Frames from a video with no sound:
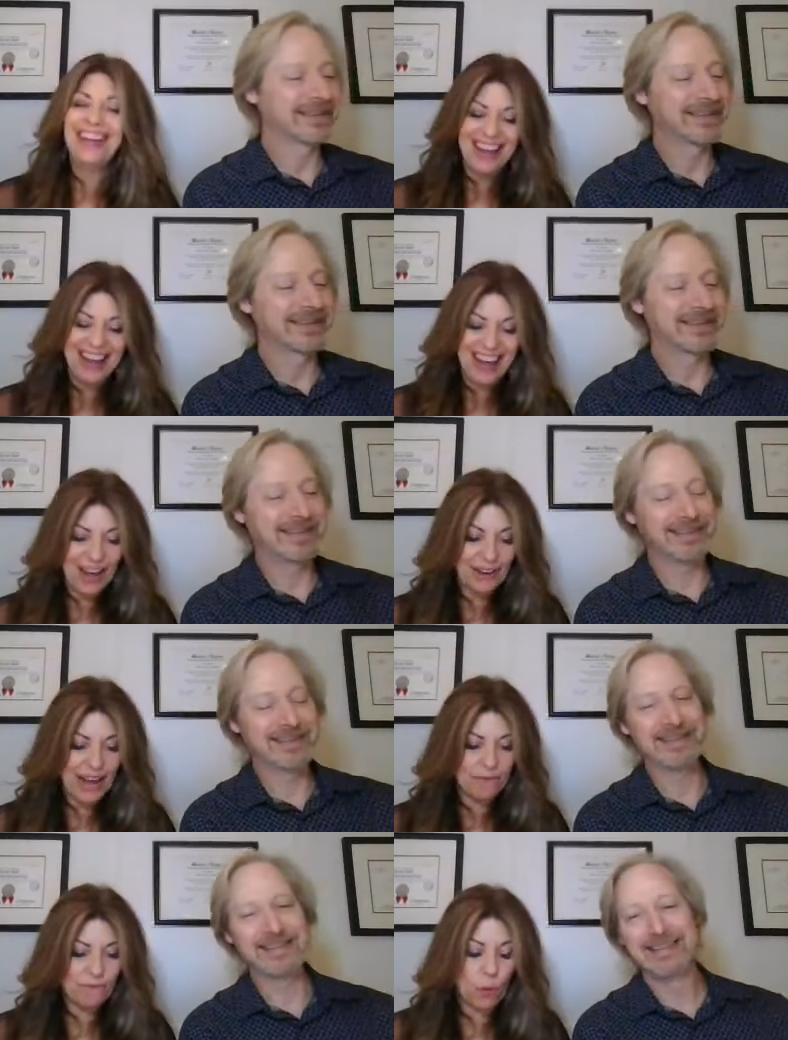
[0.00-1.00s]

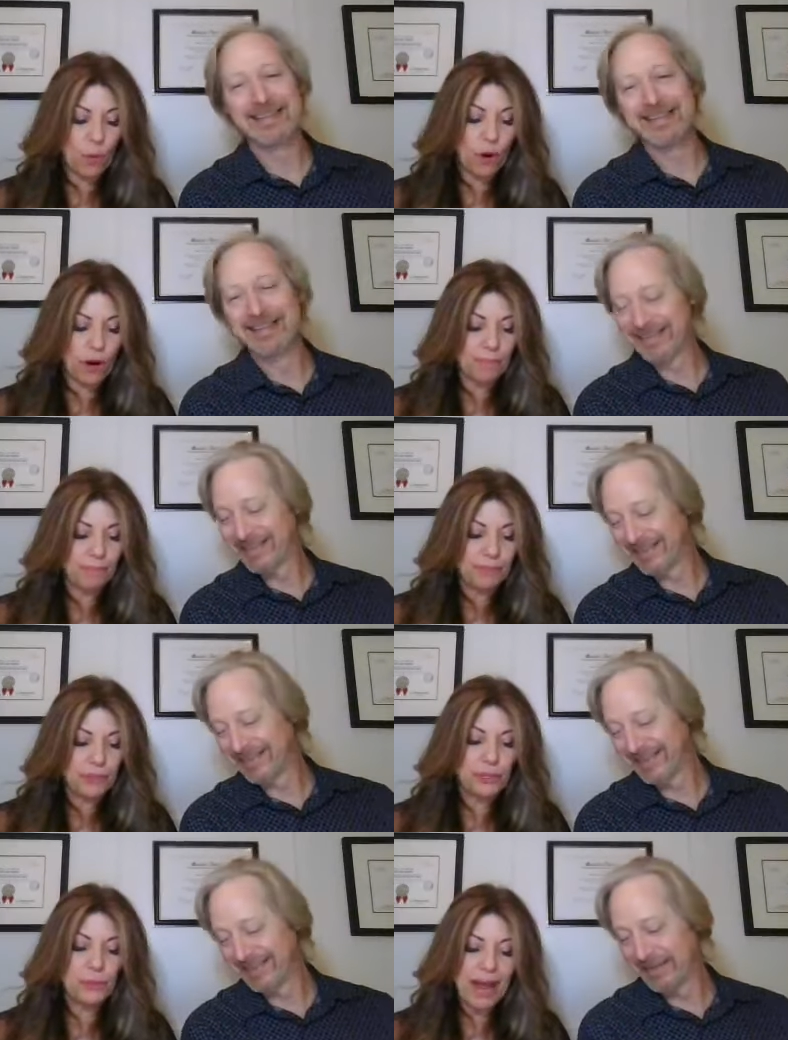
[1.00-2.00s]
Speaker 1: okay, four.
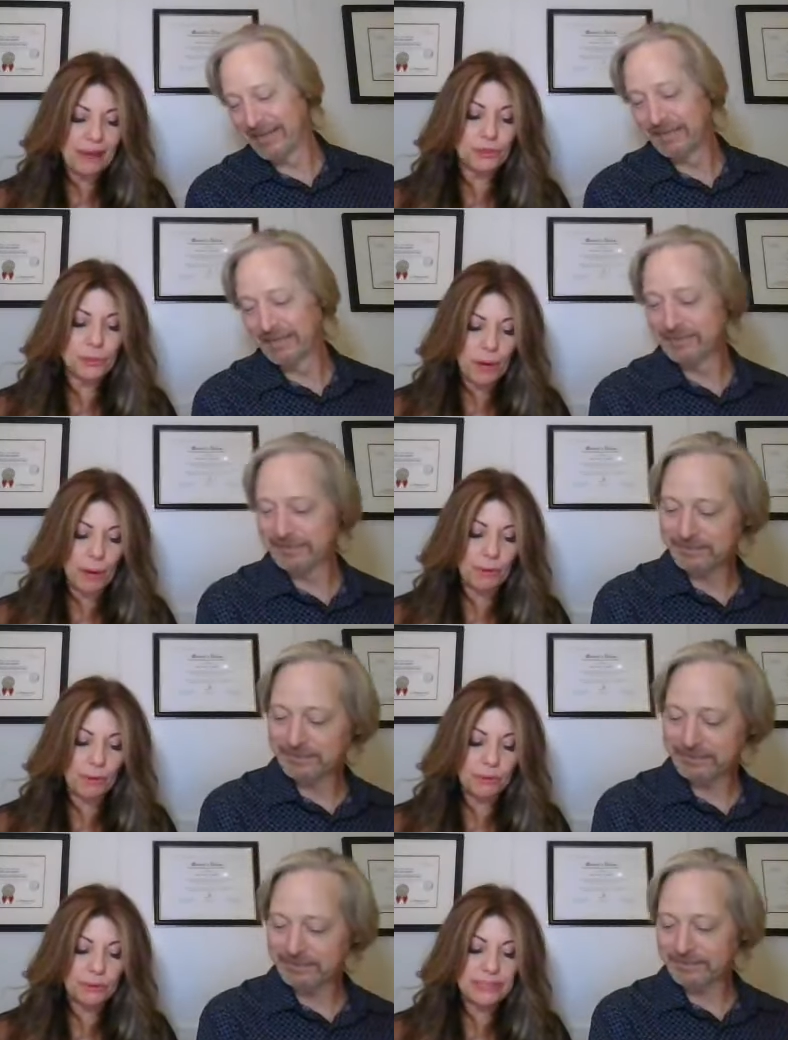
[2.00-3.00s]
You have
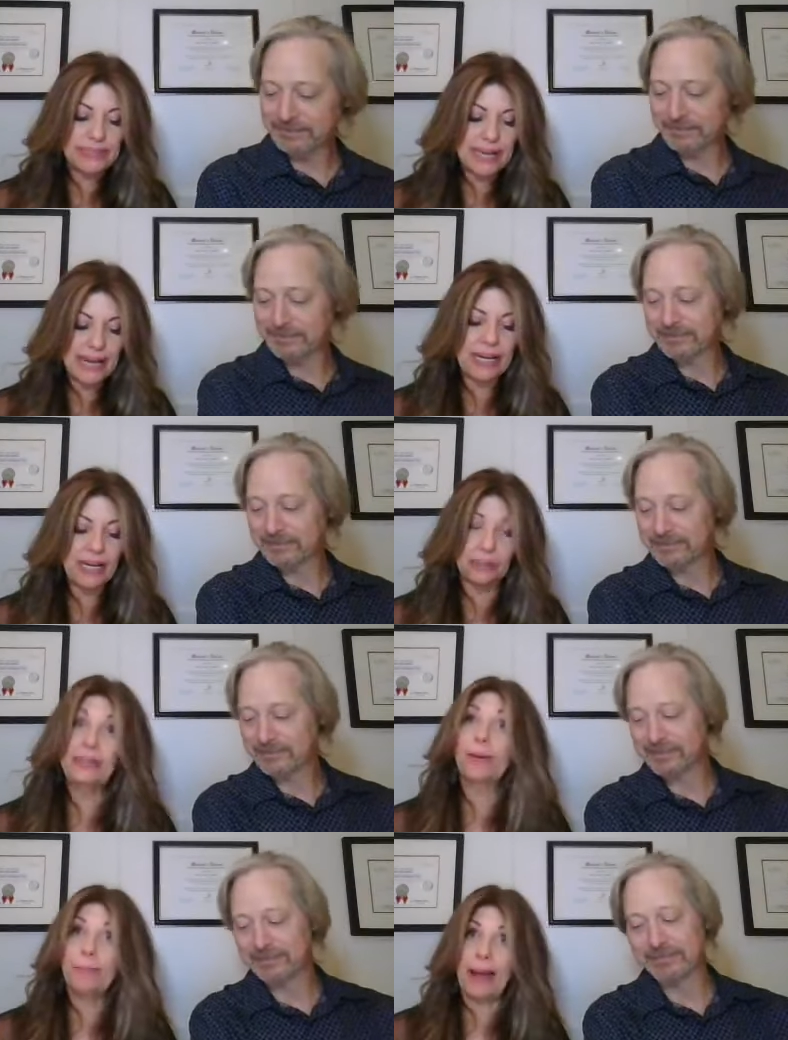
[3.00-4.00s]
trouble setting
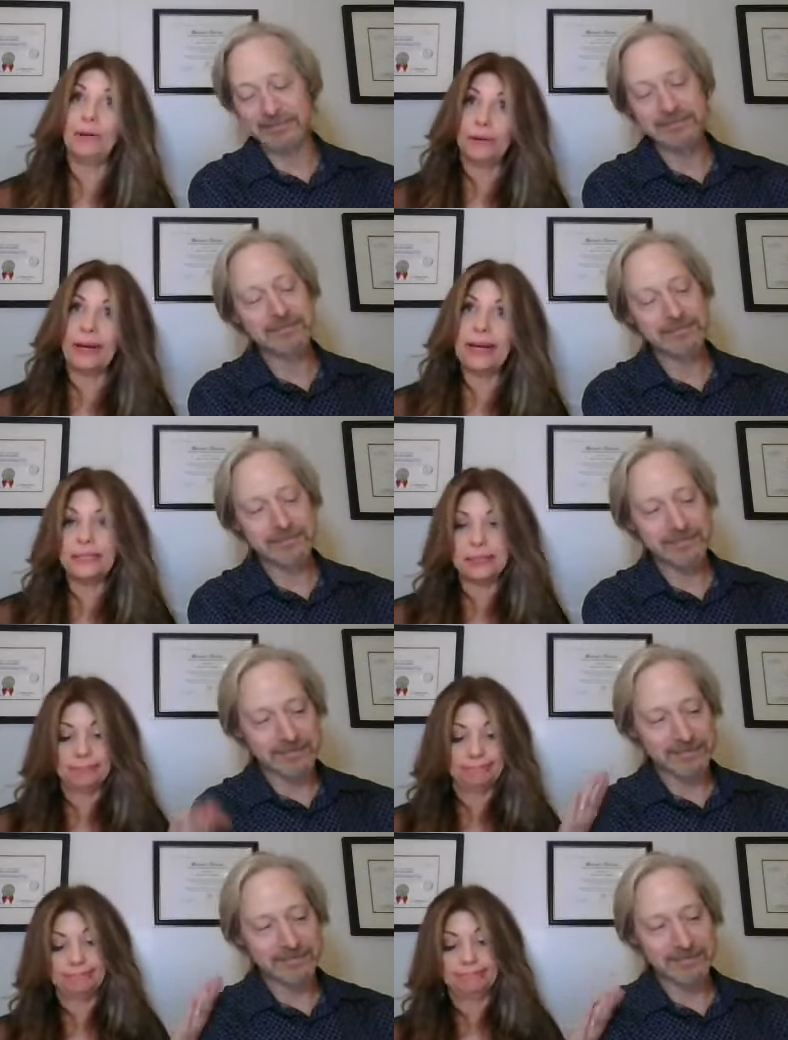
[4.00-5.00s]
clear boundaries
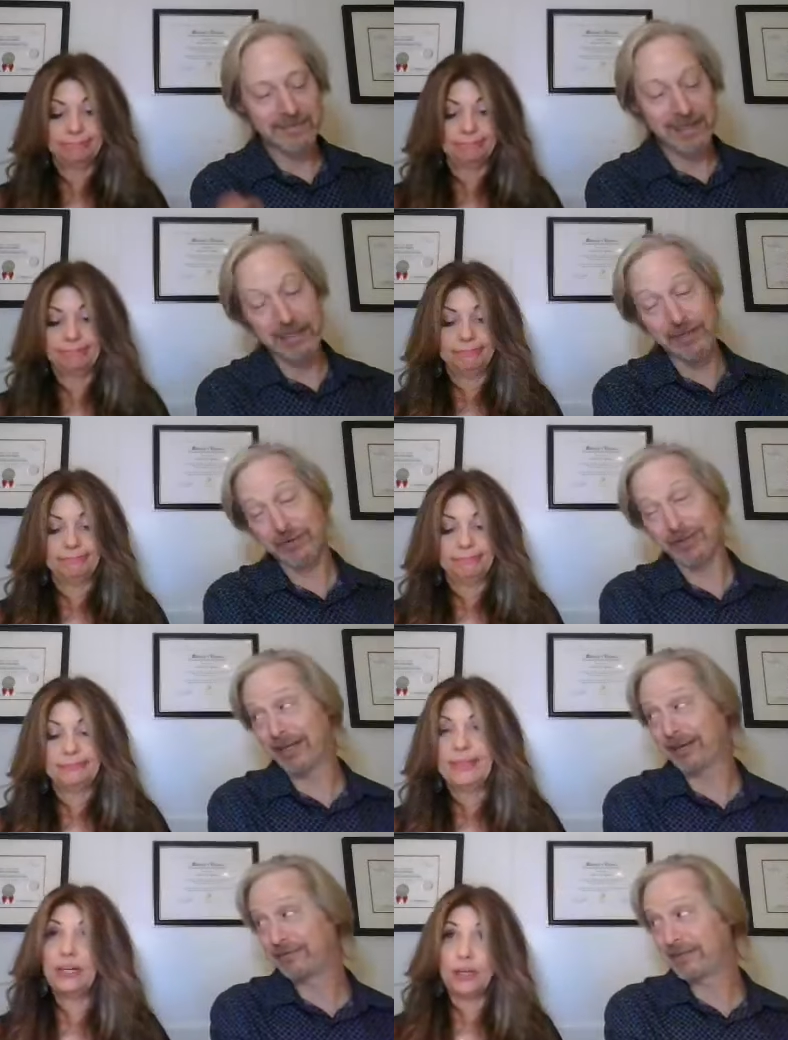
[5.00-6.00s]
in your
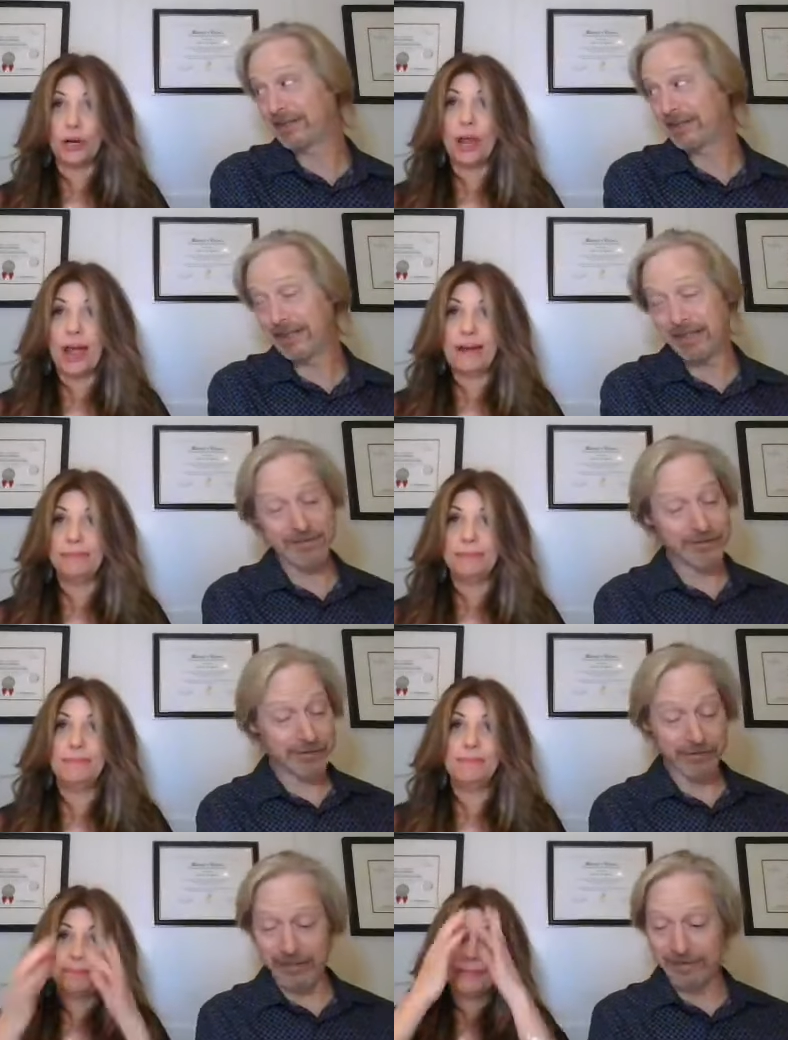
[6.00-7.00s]
life. In your life. Even
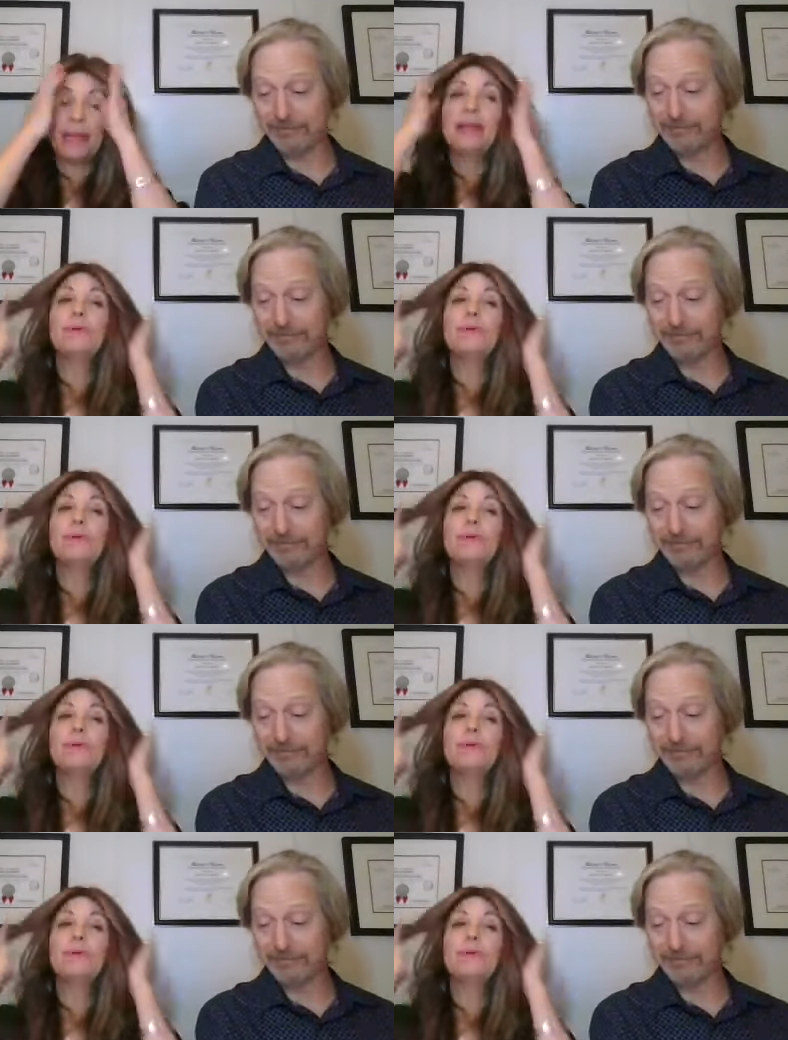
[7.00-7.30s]
your own life.